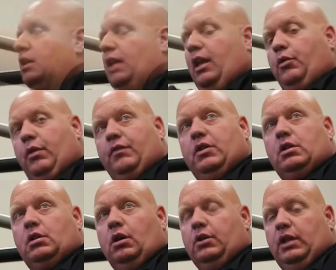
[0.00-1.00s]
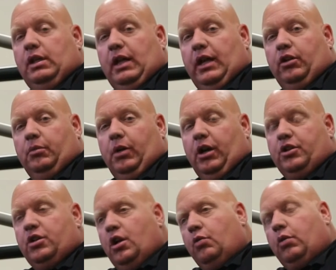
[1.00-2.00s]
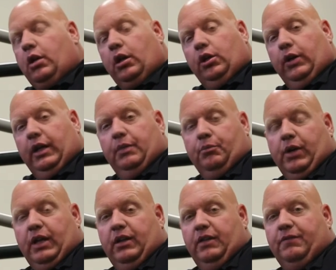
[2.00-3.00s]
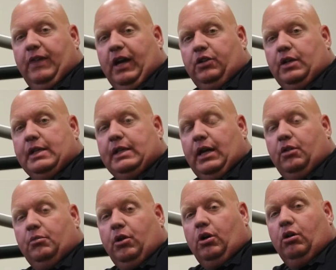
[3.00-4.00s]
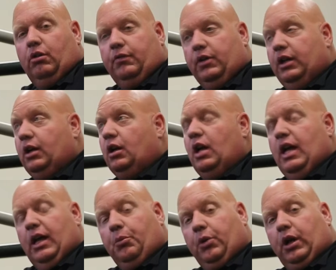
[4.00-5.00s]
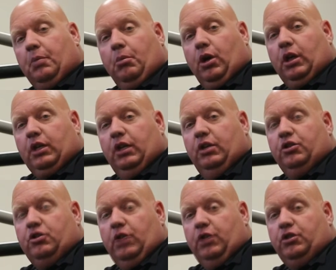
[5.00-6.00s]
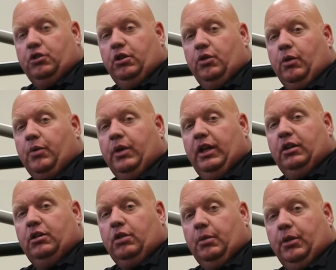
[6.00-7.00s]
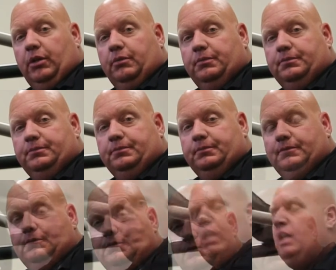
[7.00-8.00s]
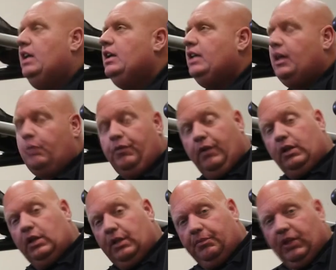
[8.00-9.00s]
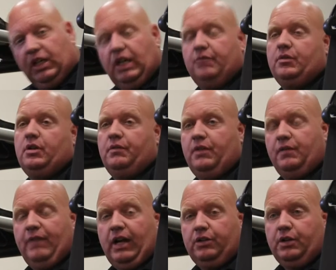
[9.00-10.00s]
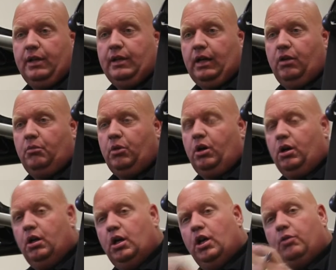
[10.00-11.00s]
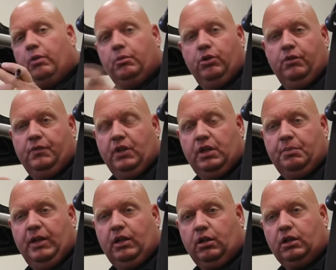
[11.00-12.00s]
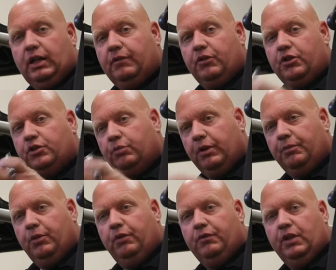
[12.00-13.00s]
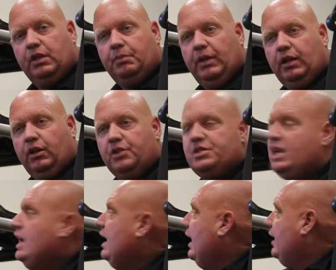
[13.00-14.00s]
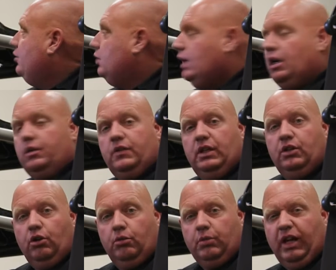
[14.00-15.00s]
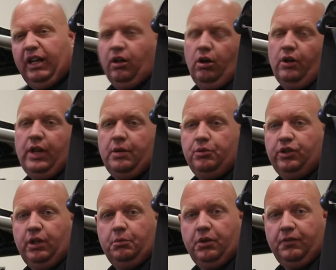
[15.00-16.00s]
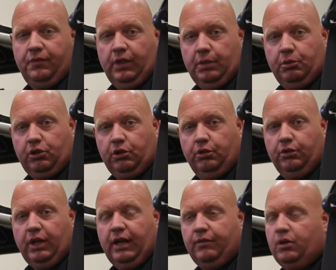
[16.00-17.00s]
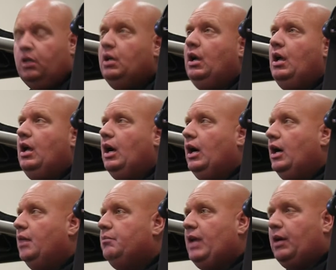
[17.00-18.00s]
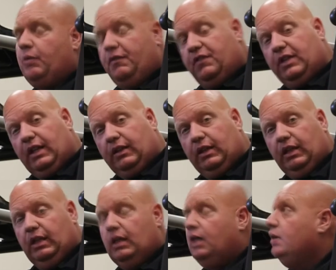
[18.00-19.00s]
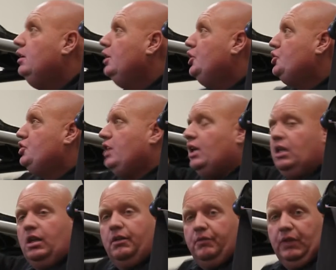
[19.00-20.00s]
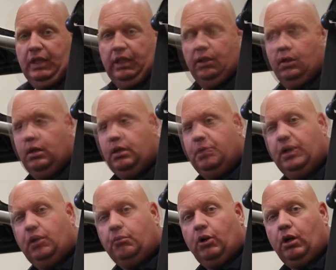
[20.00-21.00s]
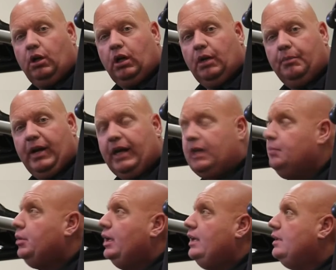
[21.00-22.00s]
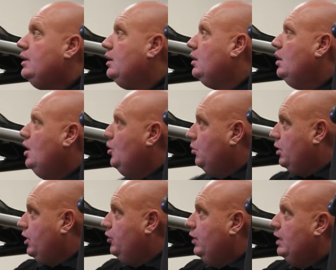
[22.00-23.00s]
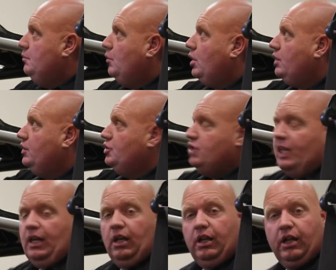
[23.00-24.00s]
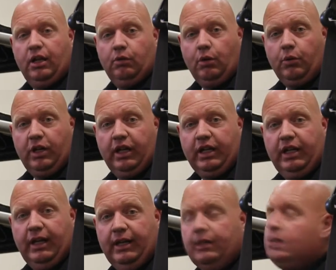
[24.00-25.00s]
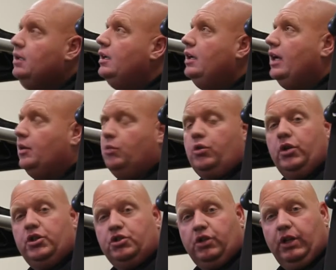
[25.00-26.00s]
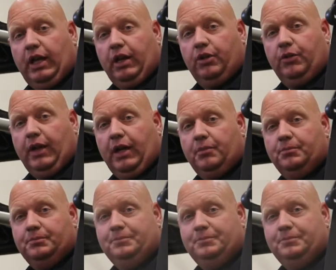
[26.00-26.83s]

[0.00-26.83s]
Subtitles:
Now that we've installed these angle bars, we're going to go ahead and bring the factory sound bar over here, and we're going to mark it and show you where we need to trim it. Now, we've unzipped the cover of the factory sound bar, removed the speaker covers, removed the speakers, and took out the dome light. All that was done with a Phillips screwdriver. Now we've set the shell of the speaker bar back in place here. We're going to go ahead and mark the channel area where we're going to cut, and we'll go ahead and show you how to do that.